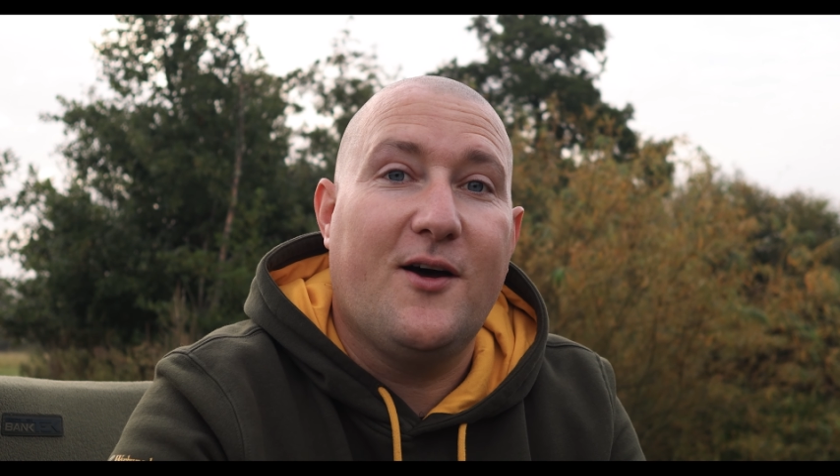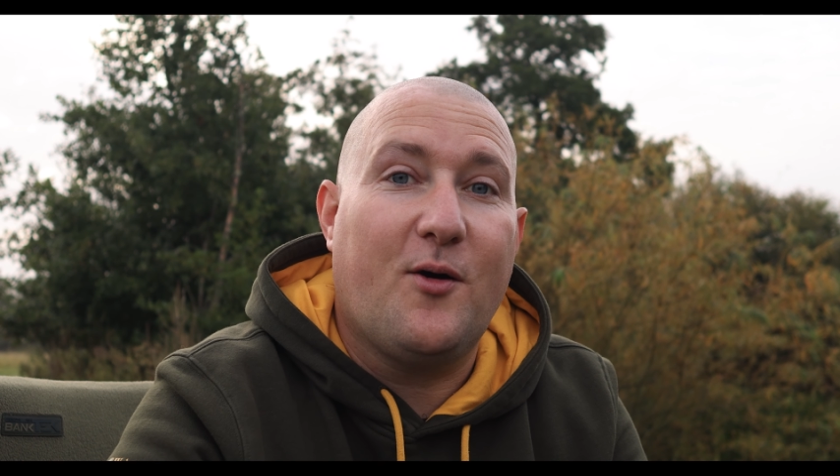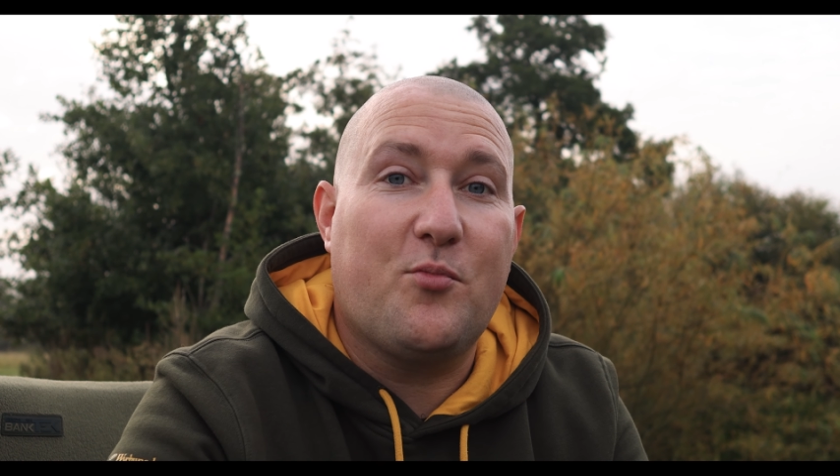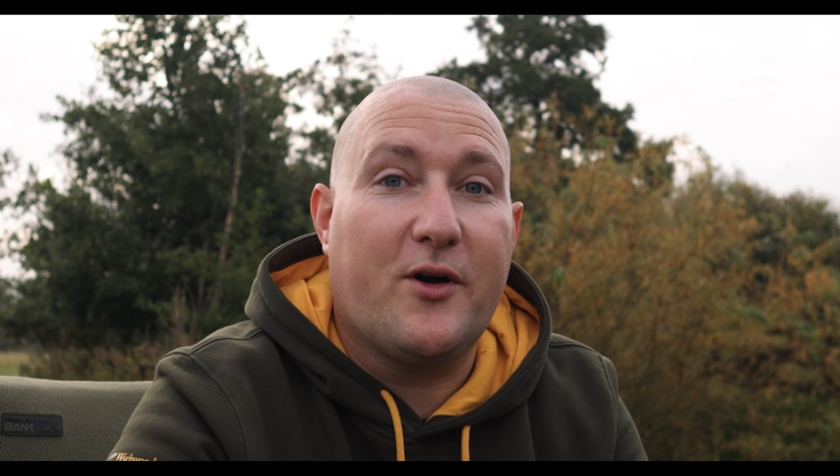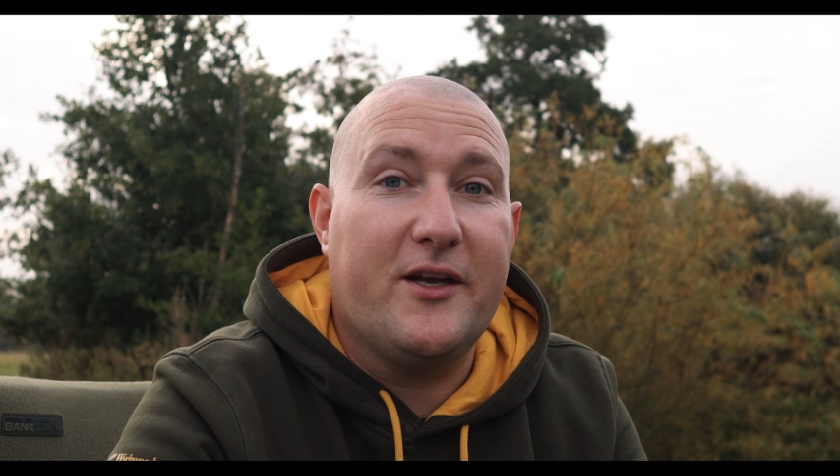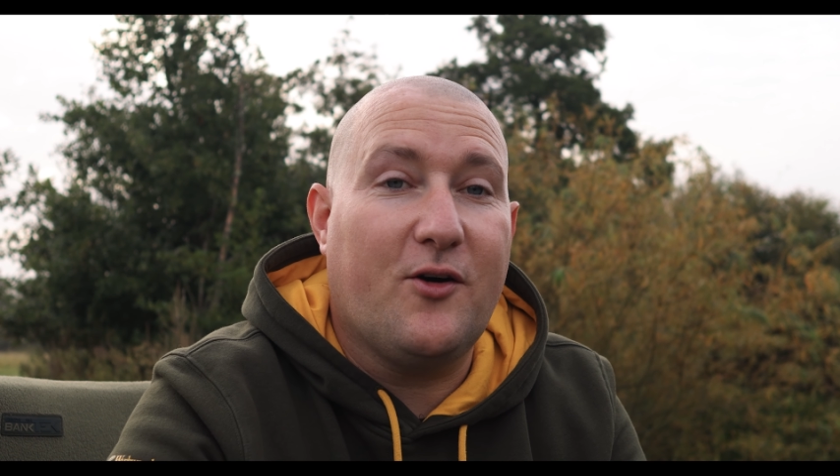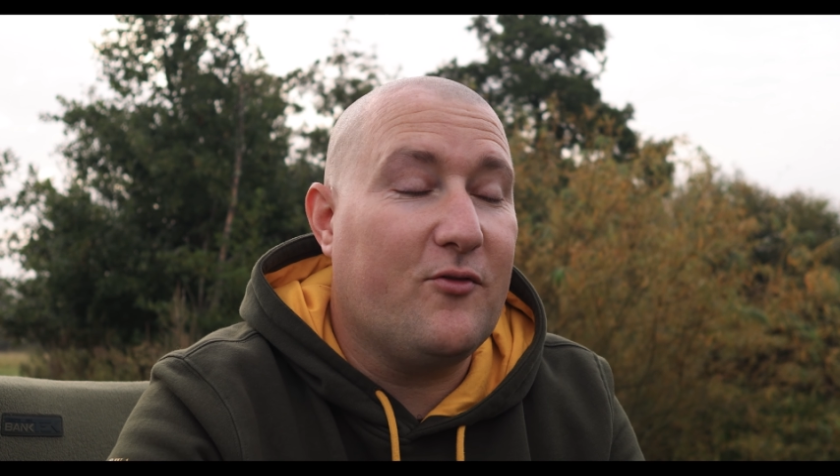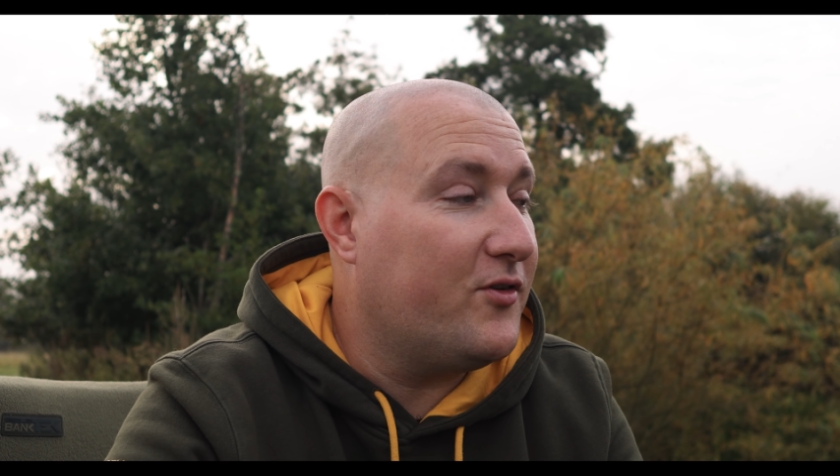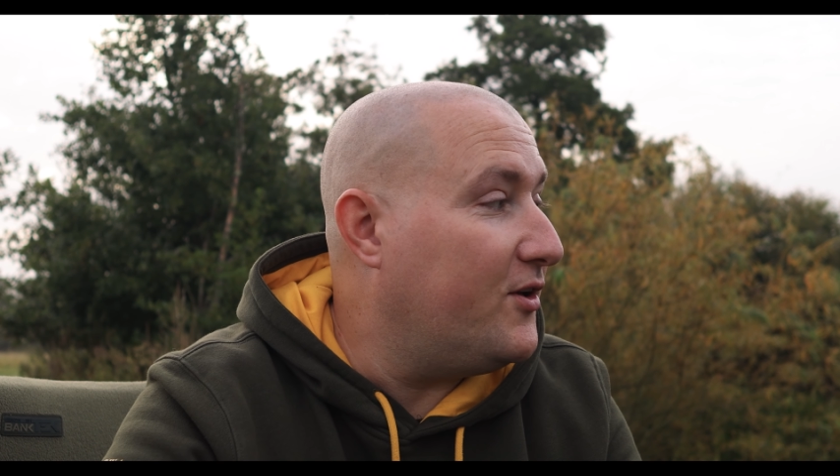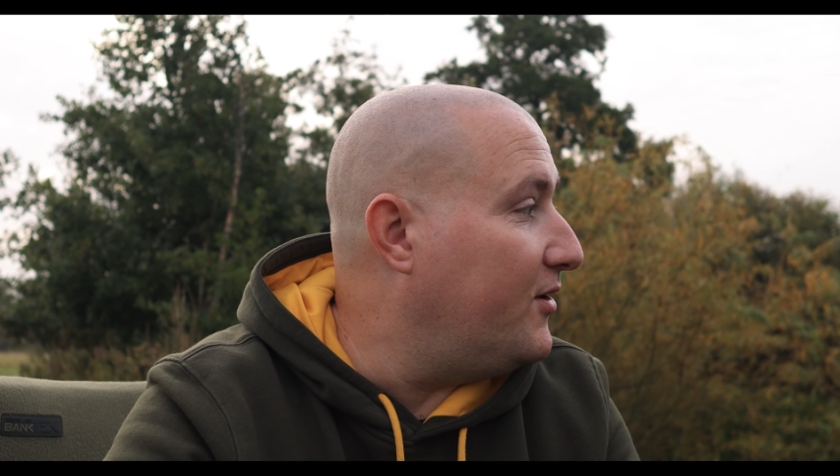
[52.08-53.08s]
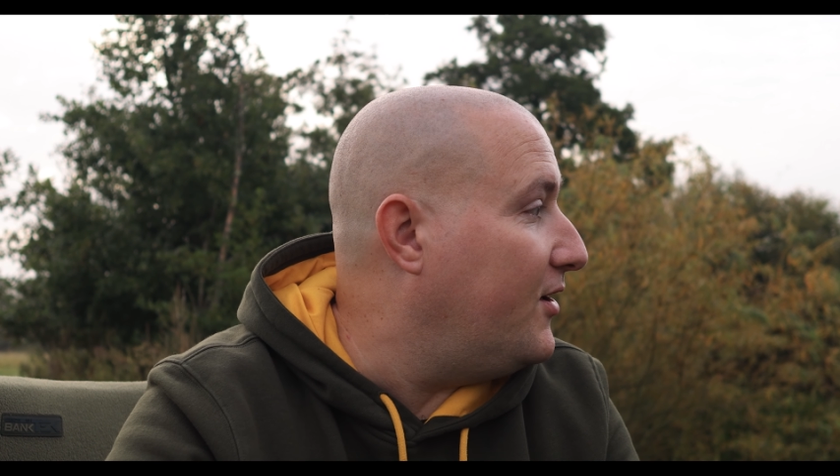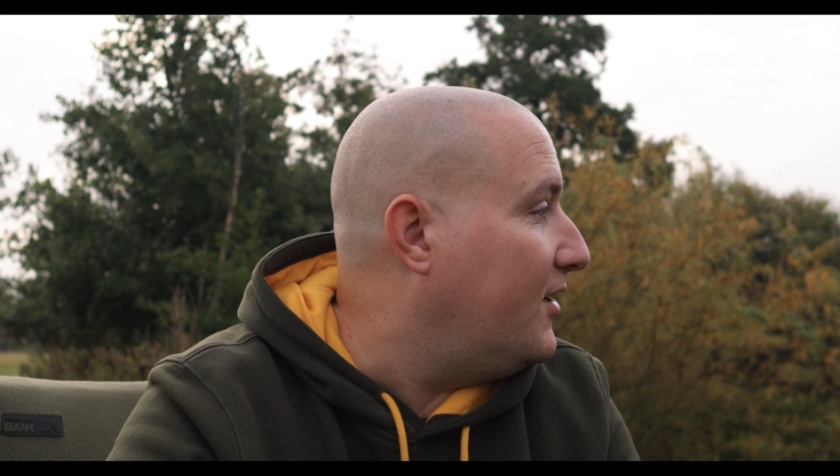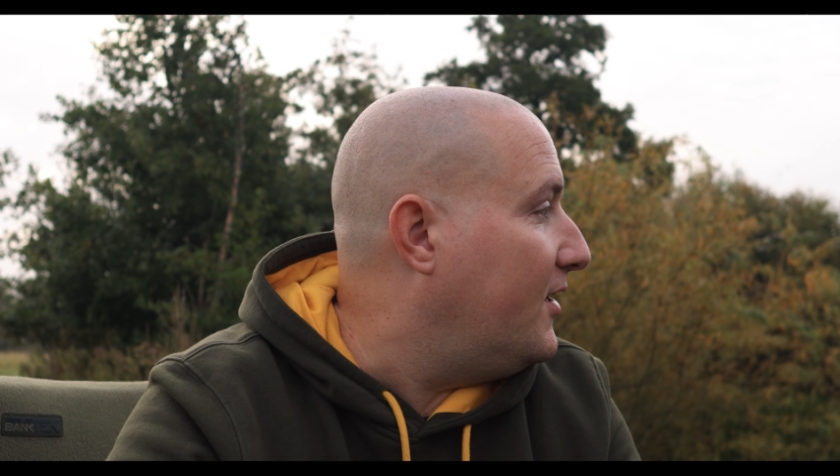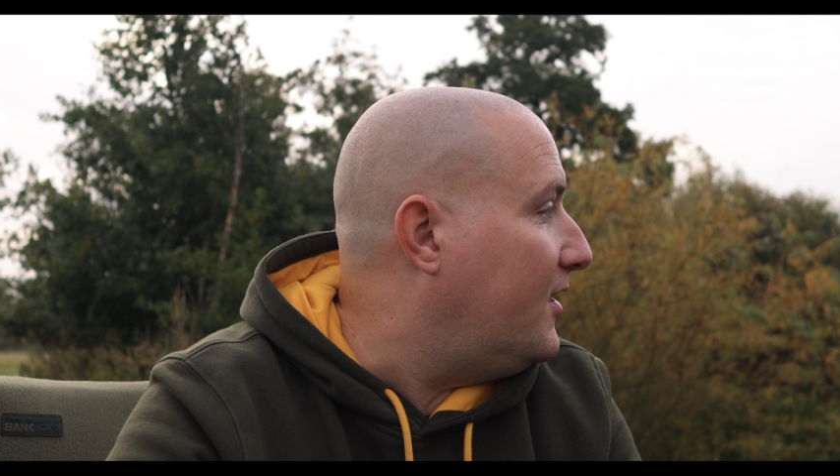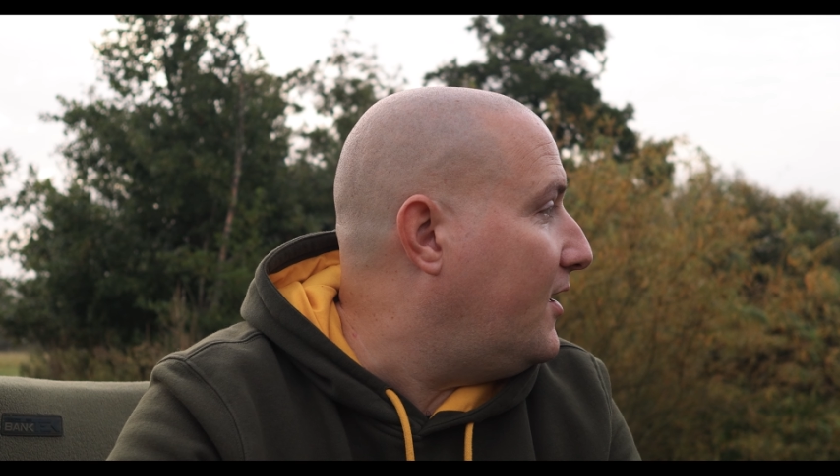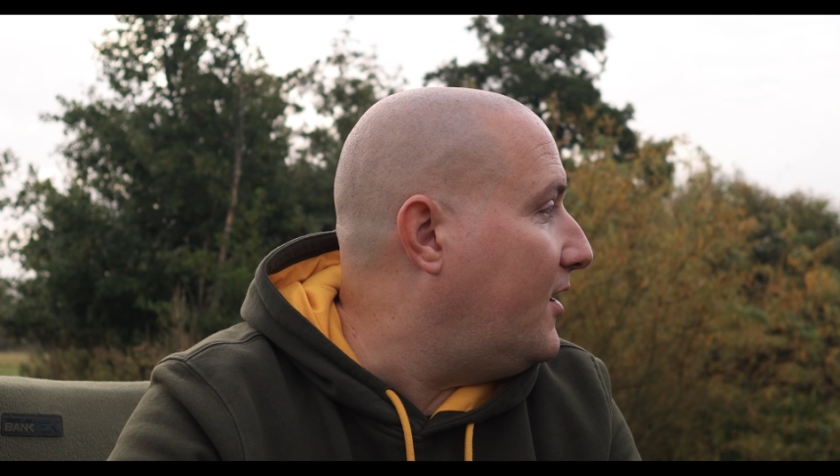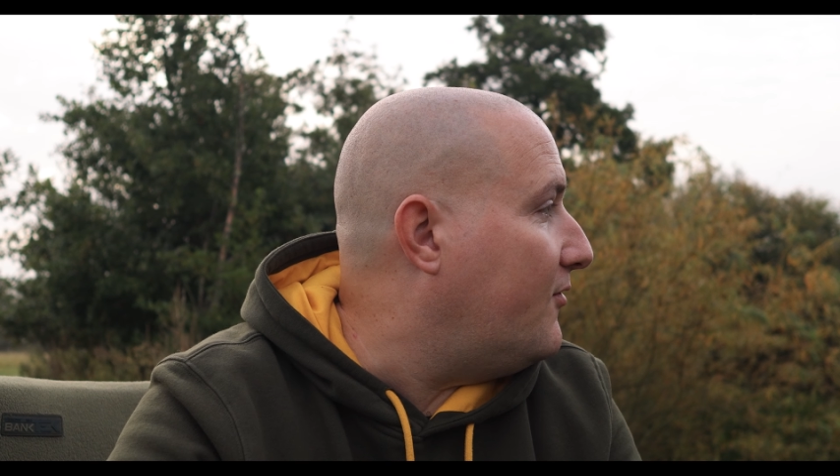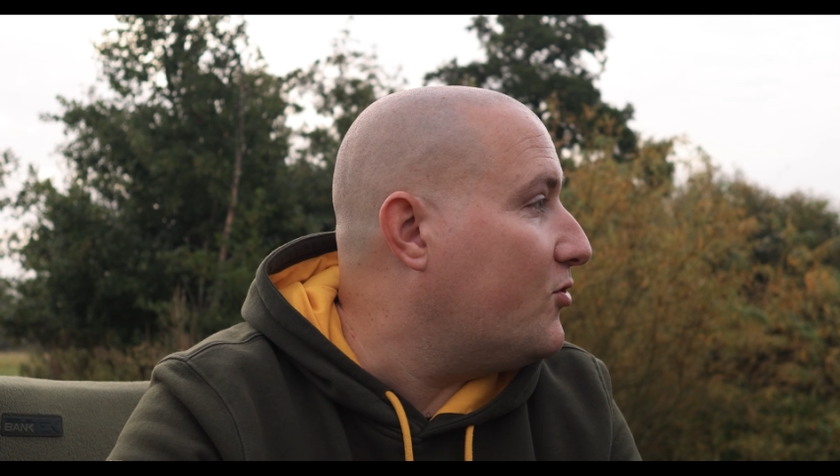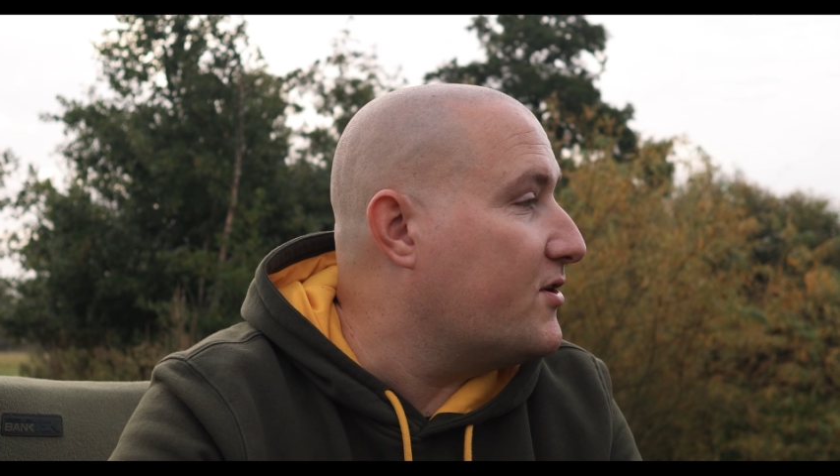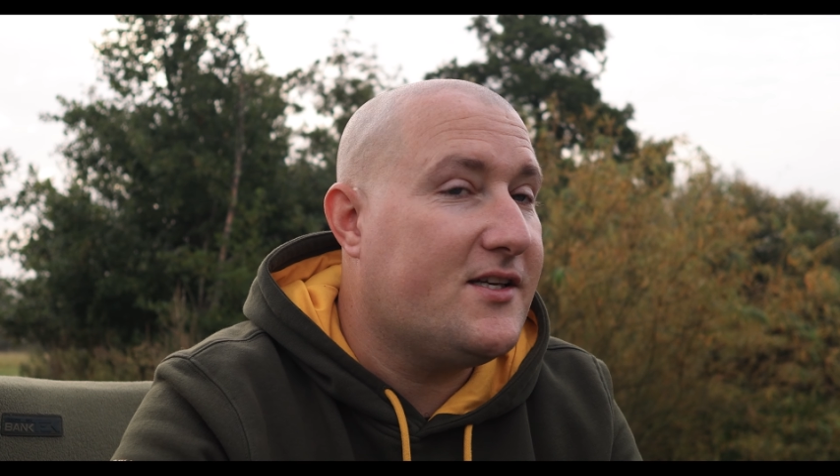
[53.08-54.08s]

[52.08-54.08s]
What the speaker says: I'm pretty confident. I've already